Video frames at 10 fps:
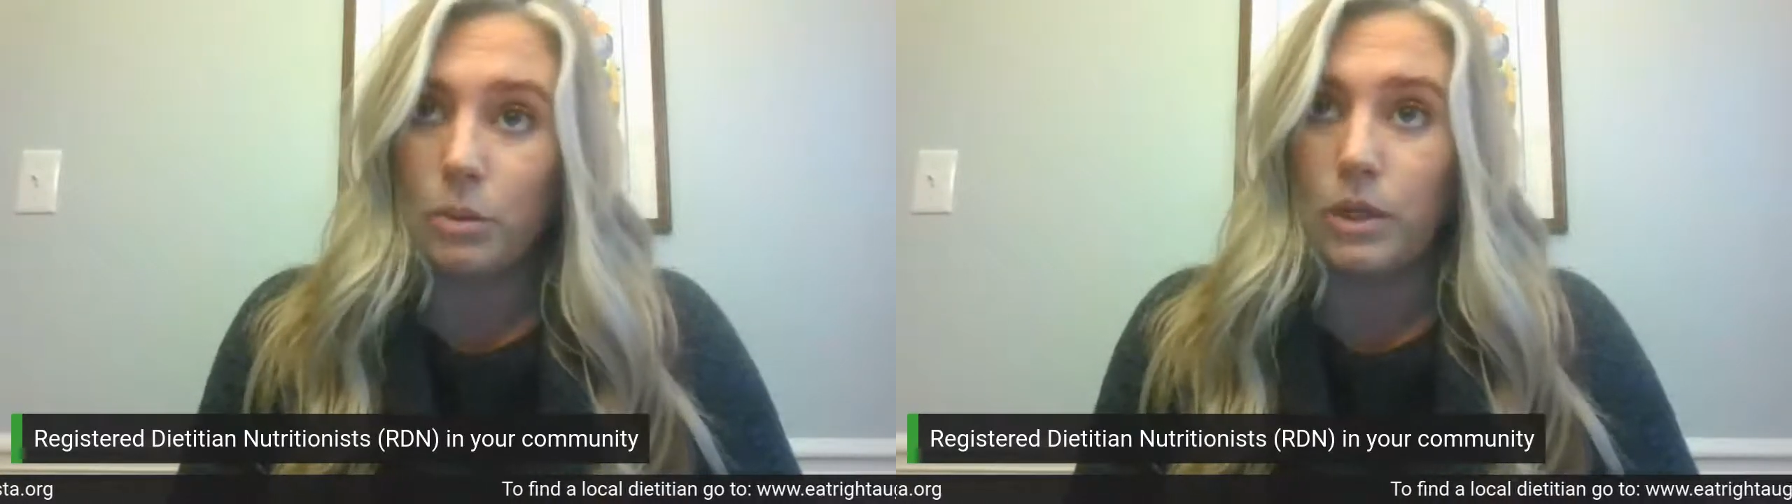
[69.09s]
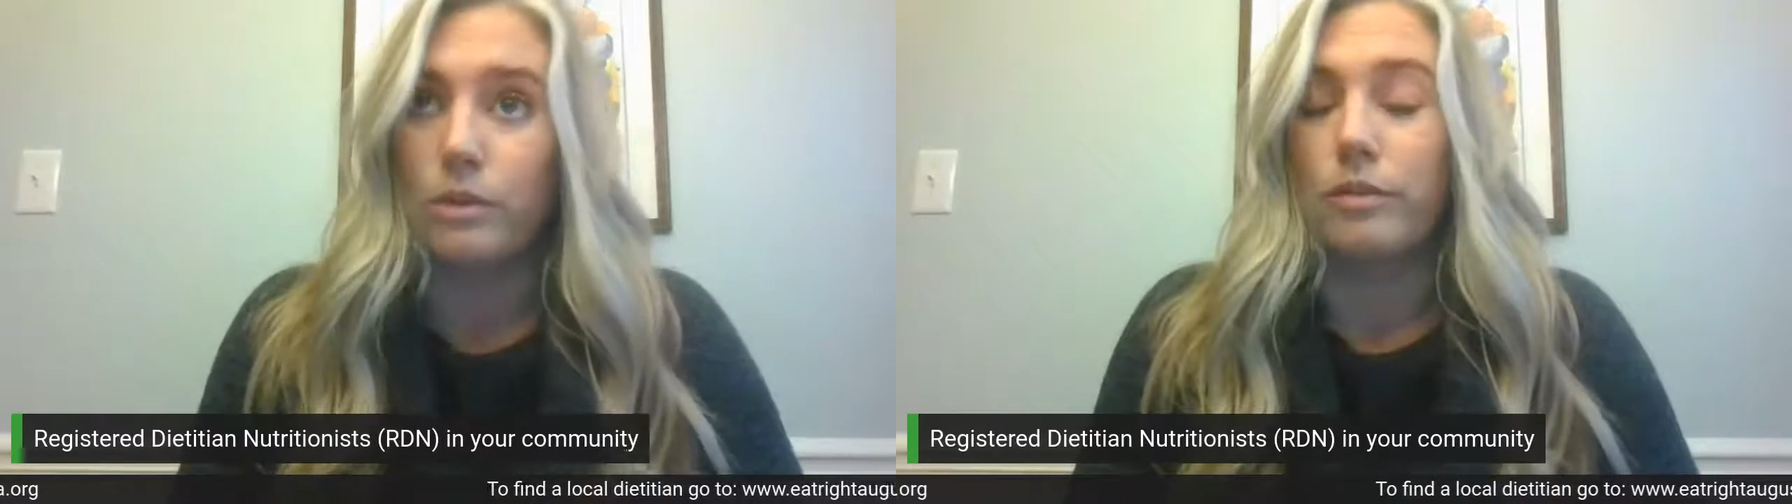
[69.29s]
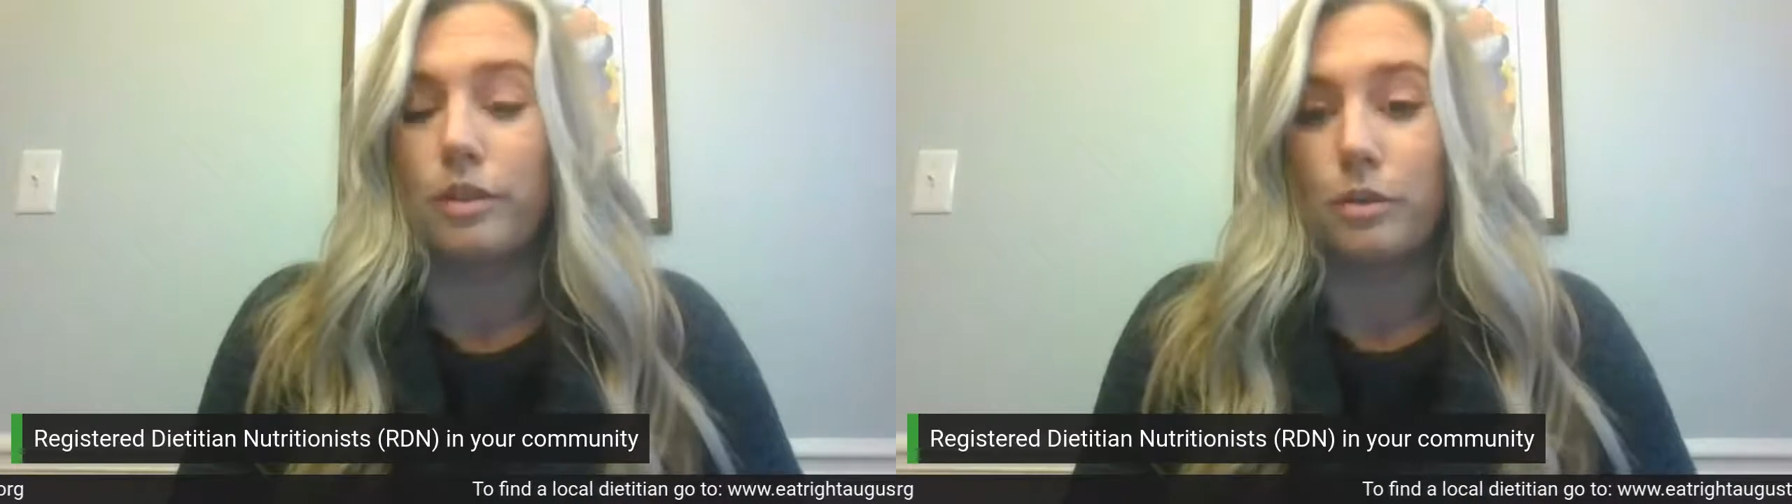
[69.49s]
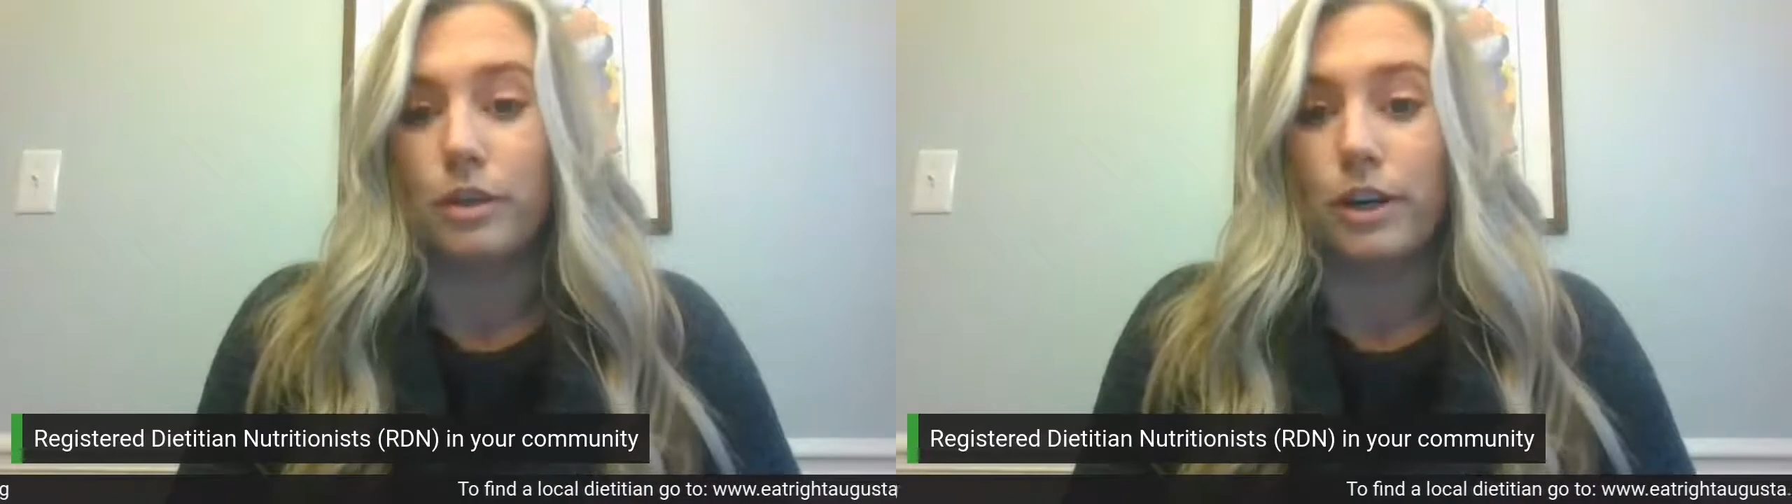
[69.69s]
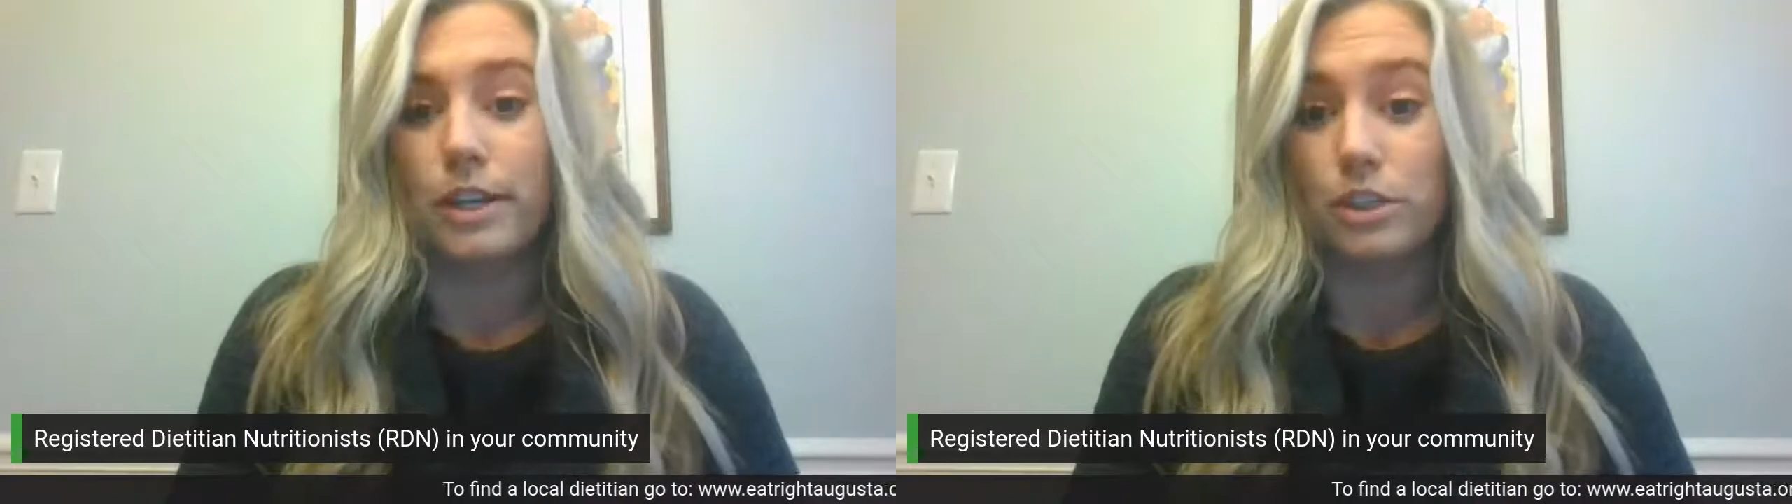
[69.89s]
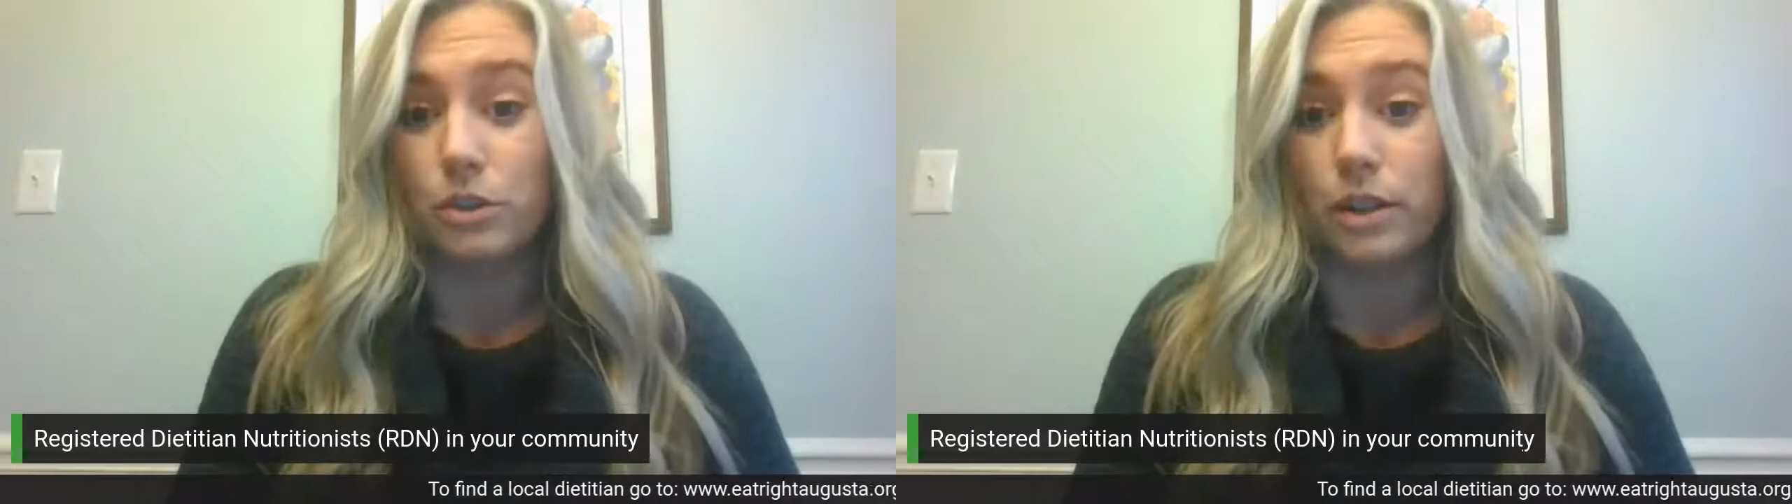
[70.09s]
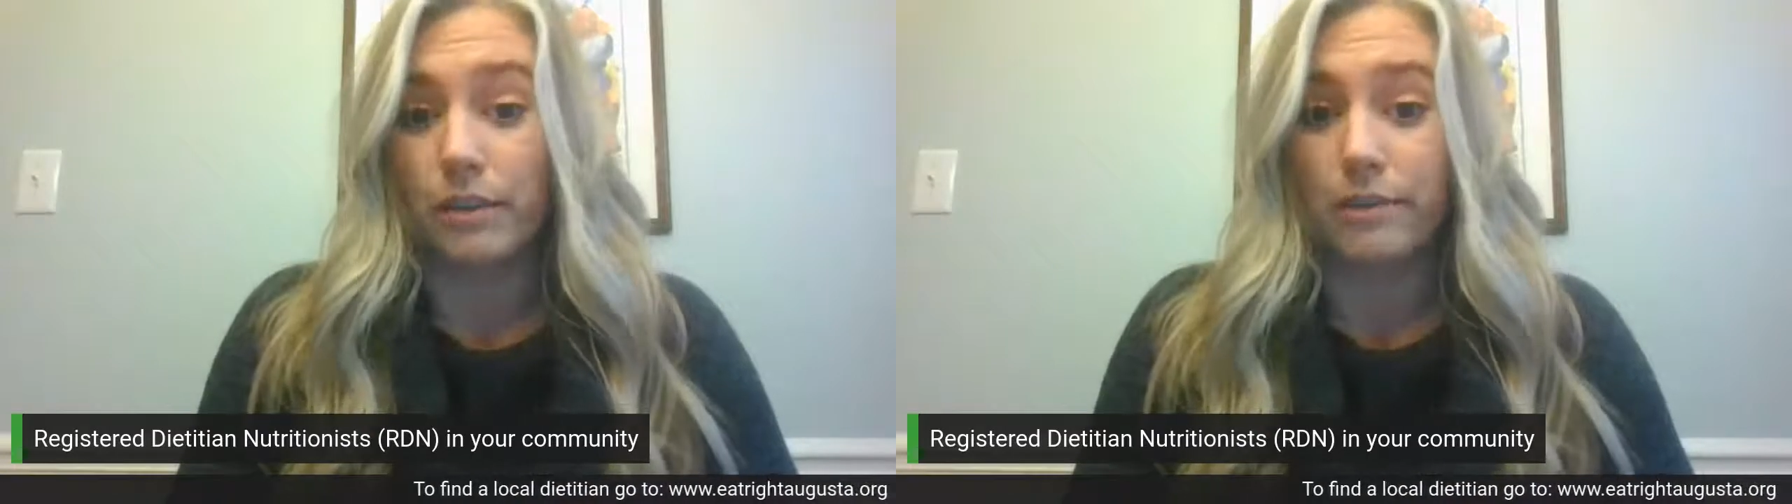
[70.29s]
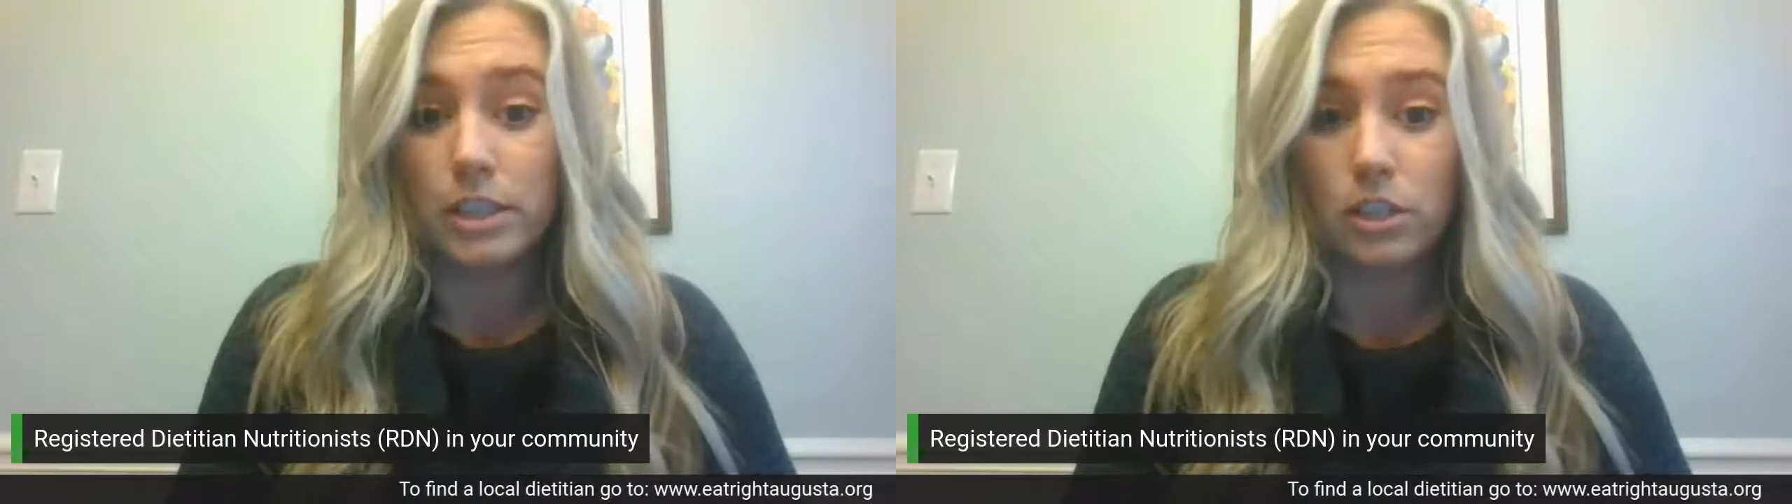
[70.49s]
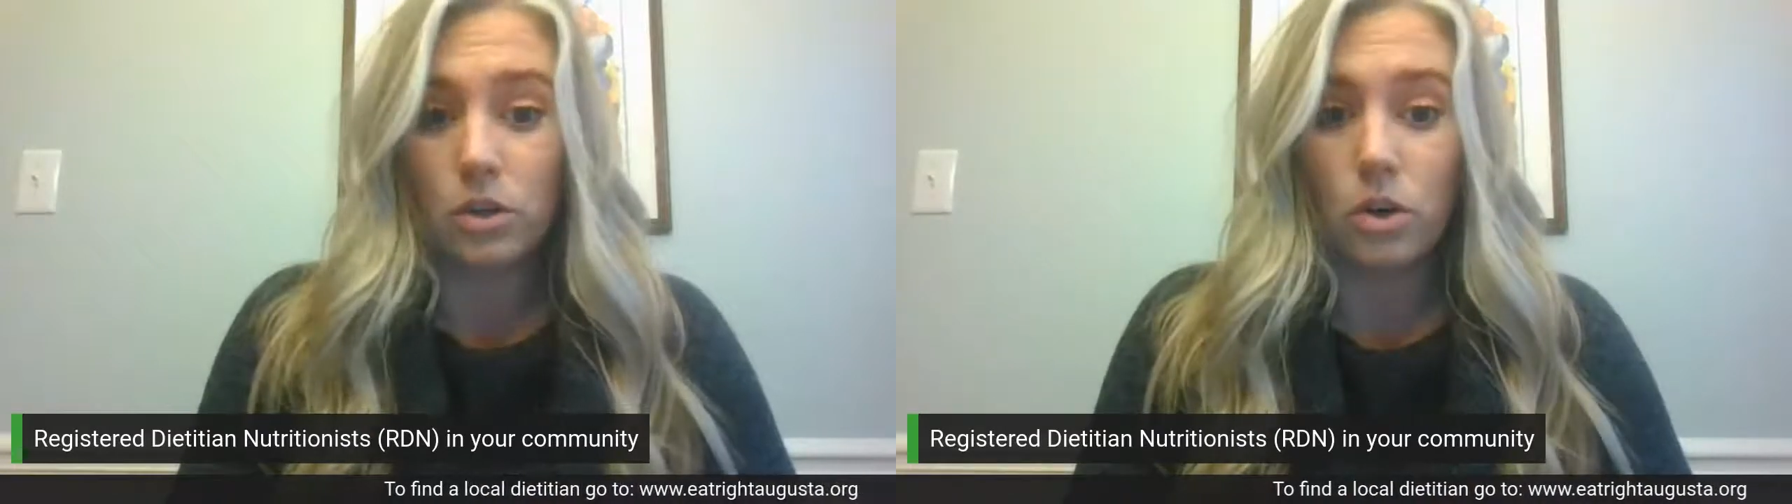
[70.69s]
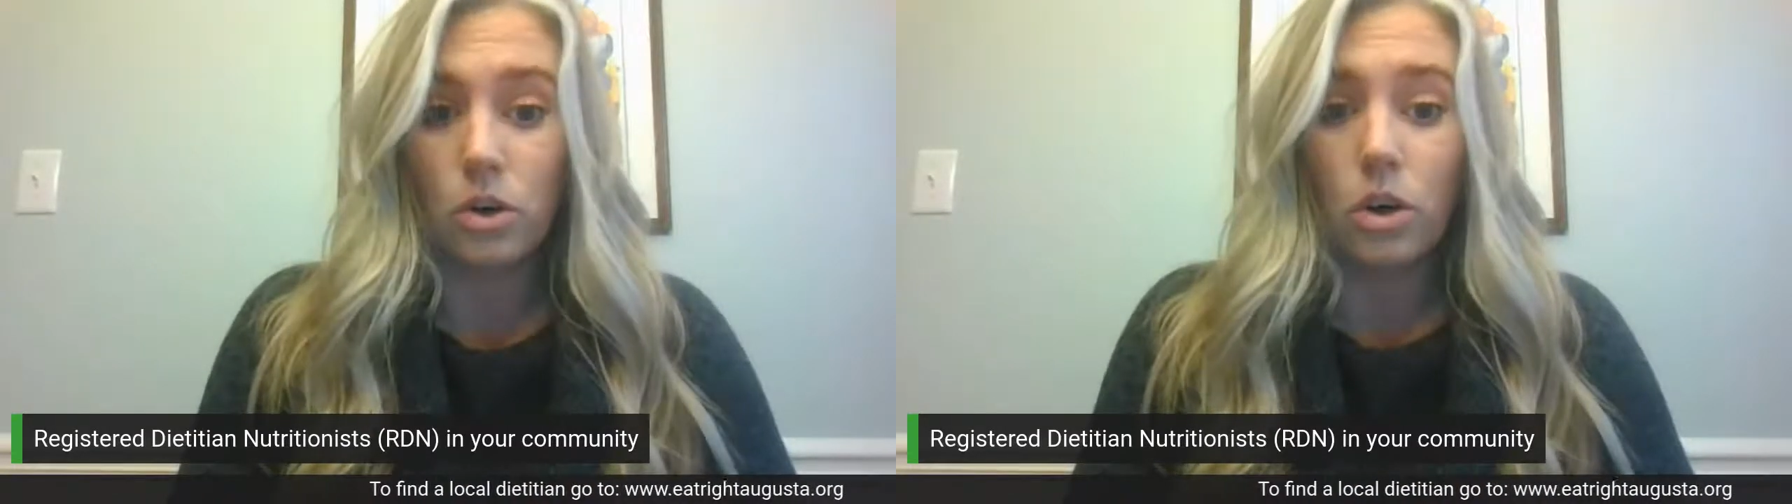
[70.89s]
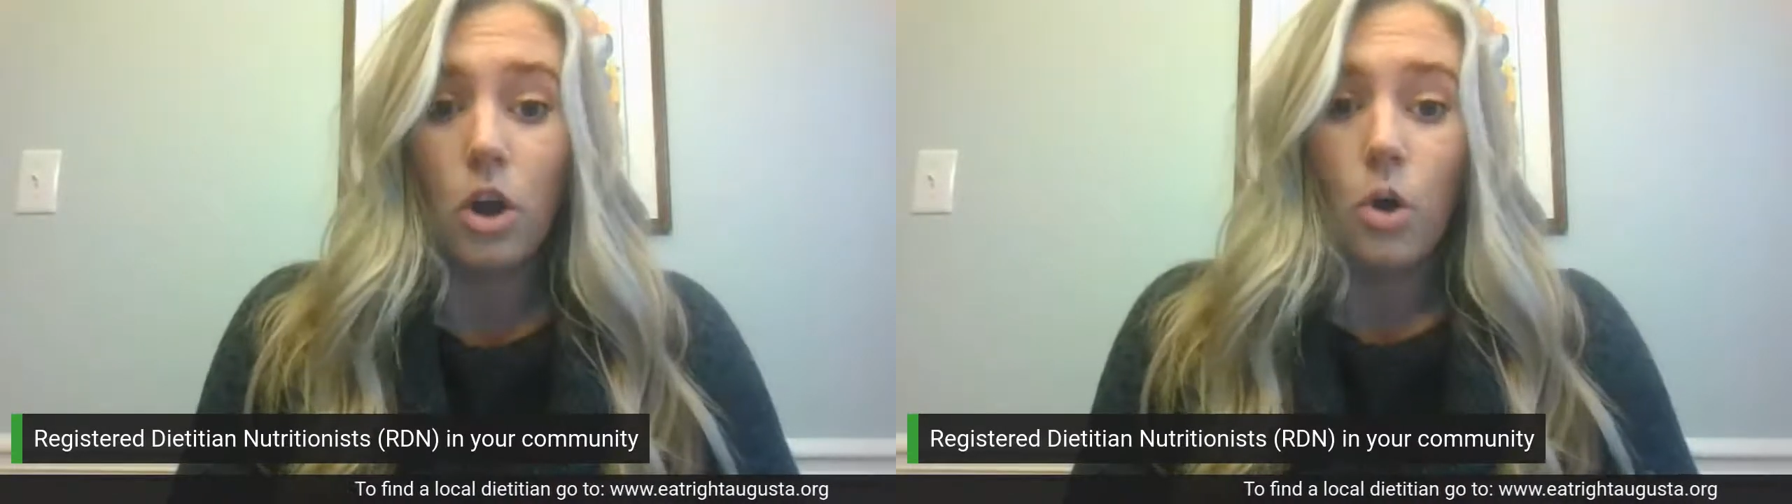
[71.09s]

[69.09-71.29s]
we review their history and physical,